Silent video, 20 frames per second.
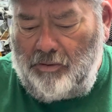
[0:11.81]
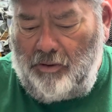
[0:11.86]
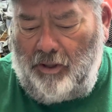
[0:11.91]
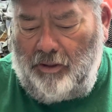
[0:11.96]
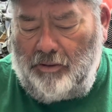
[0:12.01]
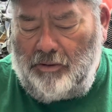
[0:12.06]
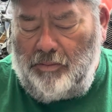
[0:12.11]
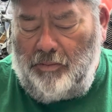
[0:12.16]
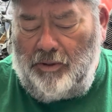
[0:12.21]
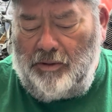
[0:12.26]

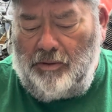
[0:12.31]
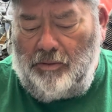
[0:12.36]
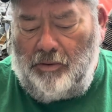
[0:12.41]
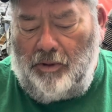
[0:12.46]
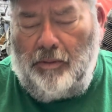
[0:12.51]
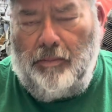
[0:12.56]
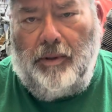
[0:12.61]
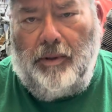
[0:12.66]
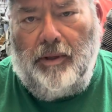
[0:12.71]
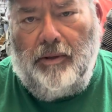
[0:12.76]
transmission
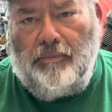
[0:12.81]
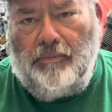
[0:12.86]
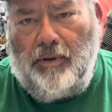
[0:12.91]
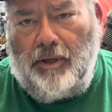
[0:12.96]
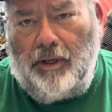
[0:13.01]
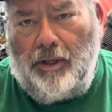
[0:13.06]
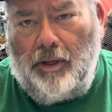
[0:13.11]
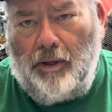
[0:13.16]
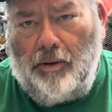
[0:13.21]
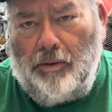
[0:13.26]
rebuild
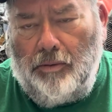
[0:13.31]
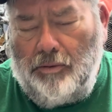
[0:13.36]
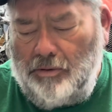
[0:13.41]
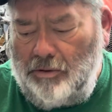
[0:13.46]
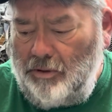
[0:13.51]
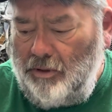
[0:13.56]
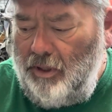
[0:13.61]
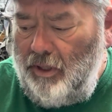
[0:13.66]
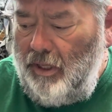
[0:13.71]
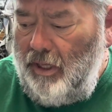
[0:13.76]
videos,
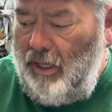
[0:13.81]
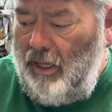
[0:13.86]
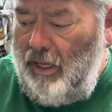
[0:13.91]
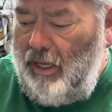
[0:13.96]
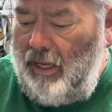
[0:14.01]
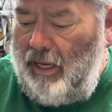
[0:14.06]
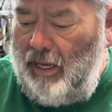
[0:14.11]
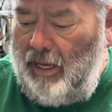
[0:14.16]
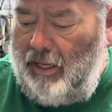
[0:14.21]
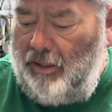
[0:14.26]

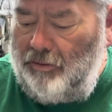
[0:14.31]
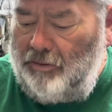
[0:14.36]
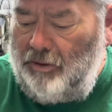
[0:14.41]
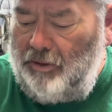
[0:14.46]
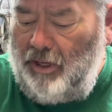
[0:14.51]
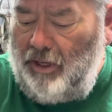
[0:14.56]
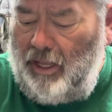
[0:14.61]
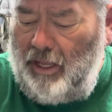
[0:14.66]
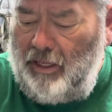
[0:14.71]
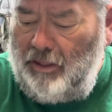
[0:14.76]
and
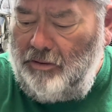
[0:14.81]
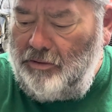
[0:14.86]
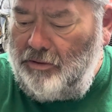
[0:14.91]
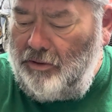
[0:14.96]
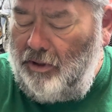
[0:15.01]
today's